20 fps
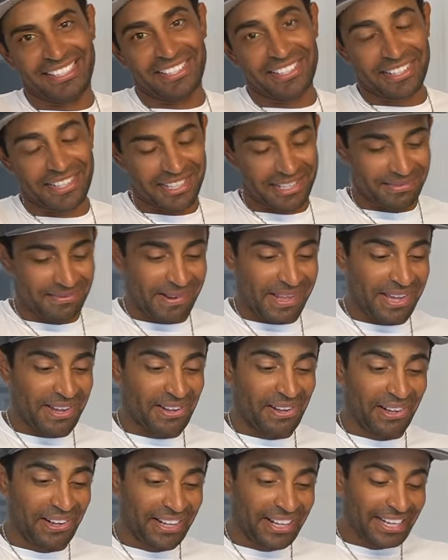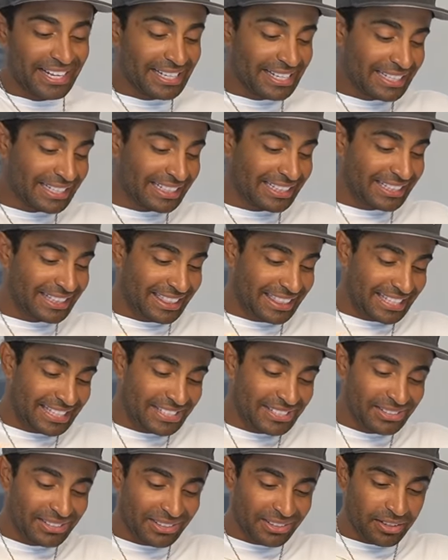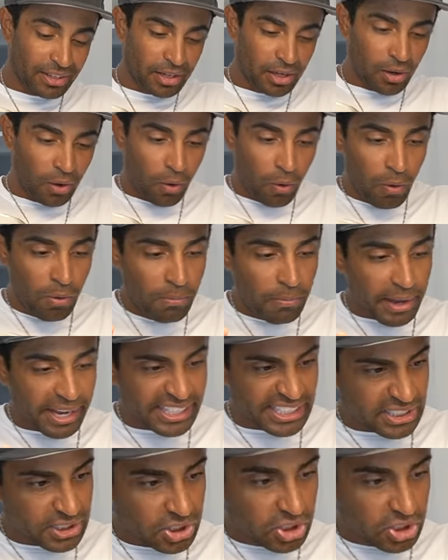saw the thumbnail. These are, oh my